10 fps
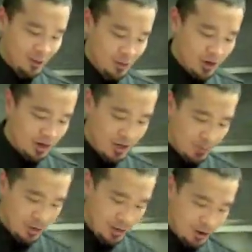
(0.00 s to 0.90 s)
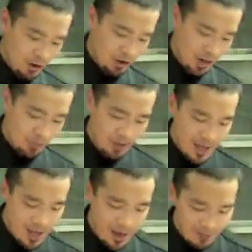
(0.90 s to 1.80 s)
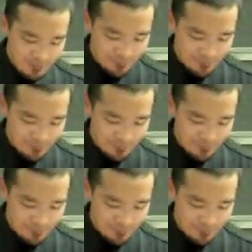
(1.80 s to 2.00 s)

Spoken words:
We are gonna put it on top of that.